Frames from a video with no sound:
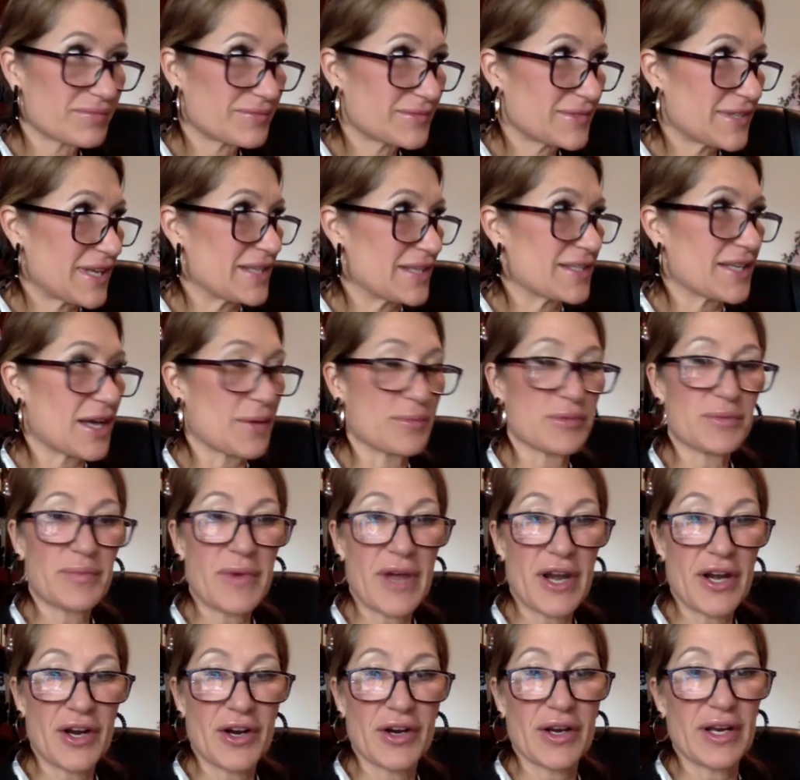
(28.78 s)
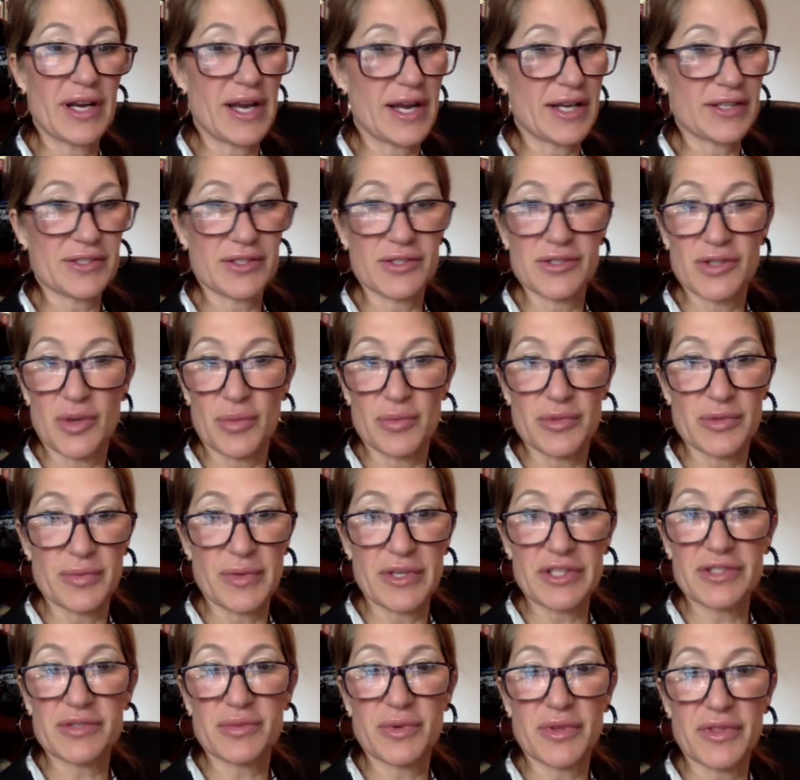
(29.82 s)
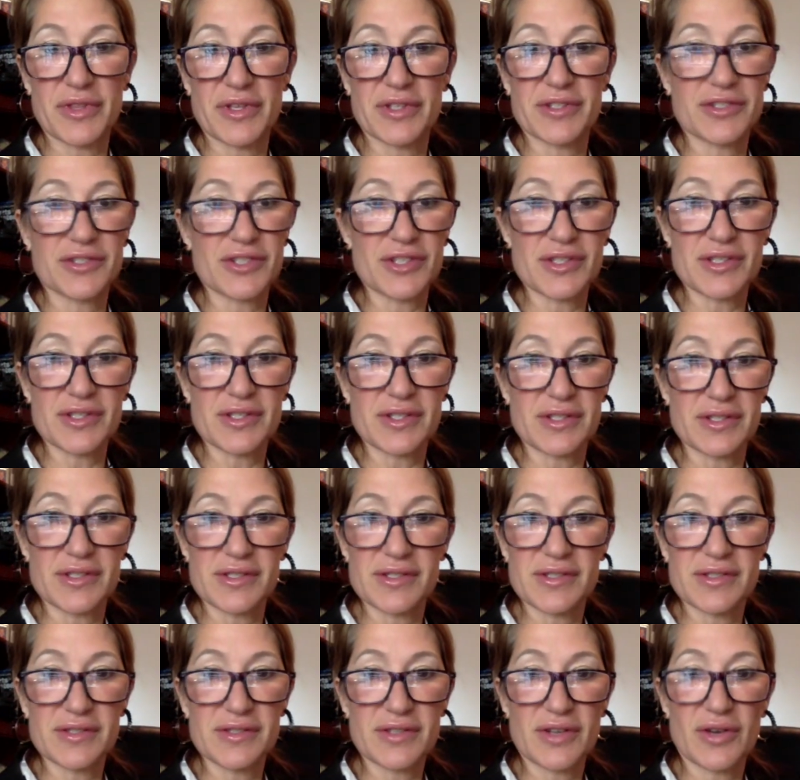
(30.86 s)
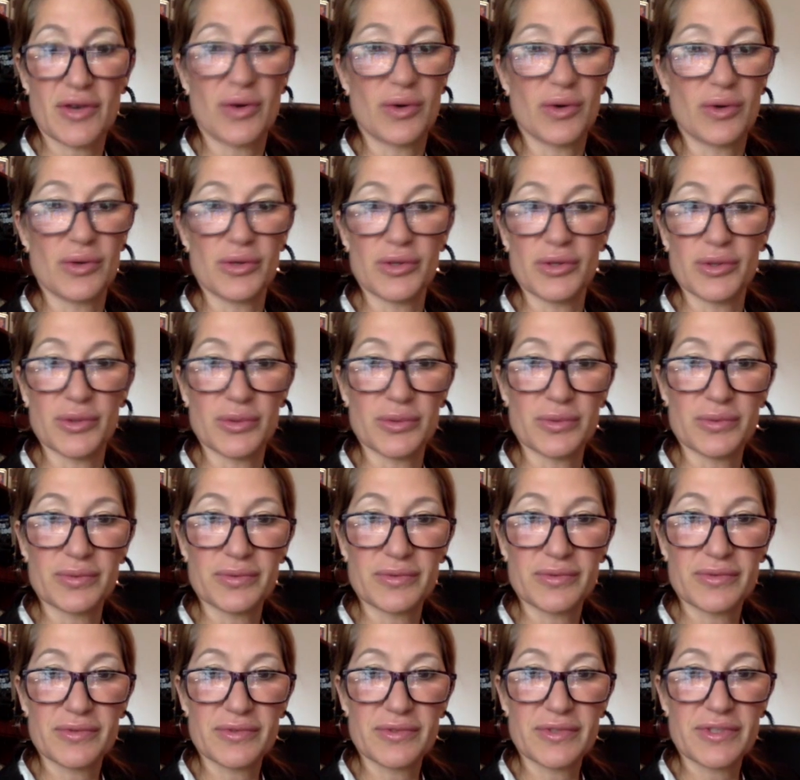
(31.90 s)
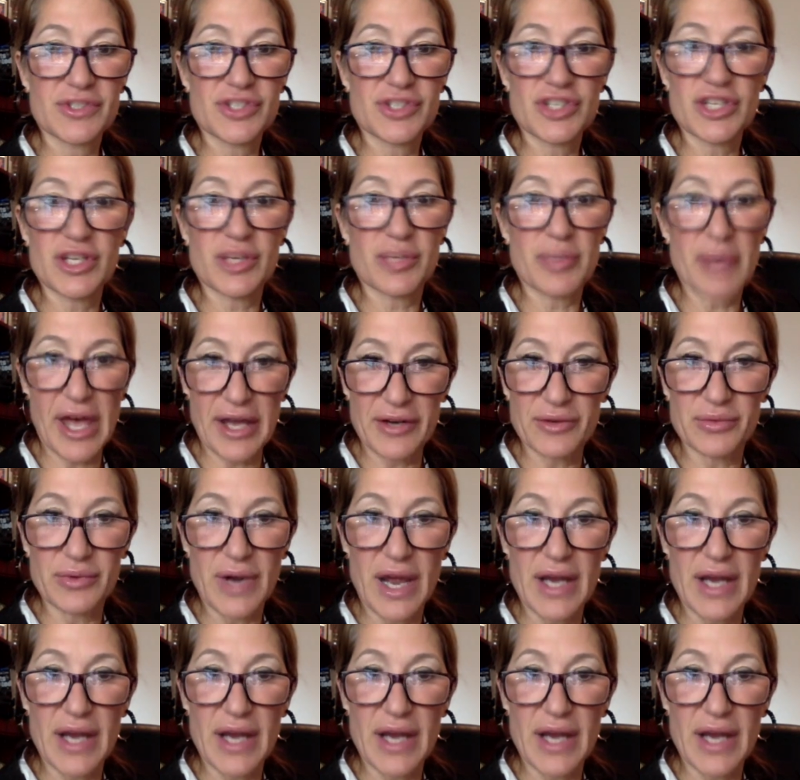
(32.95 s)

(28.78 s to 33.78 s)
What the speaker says: 10 times better, and exosomes mixed with it just is a whole new chia pet, right?